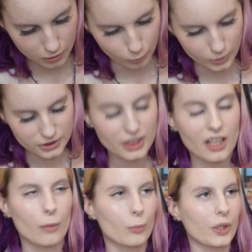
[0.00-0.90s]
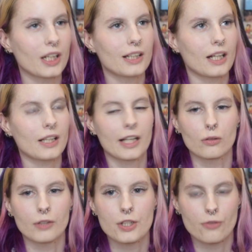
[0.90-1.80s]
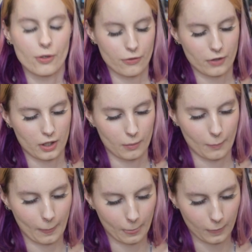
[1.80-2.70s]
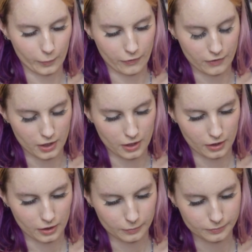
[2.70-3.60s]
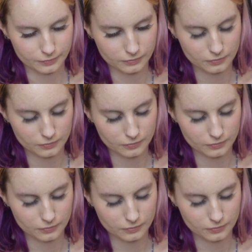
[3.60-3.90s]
Once again, bringing in that like a retro theme with the um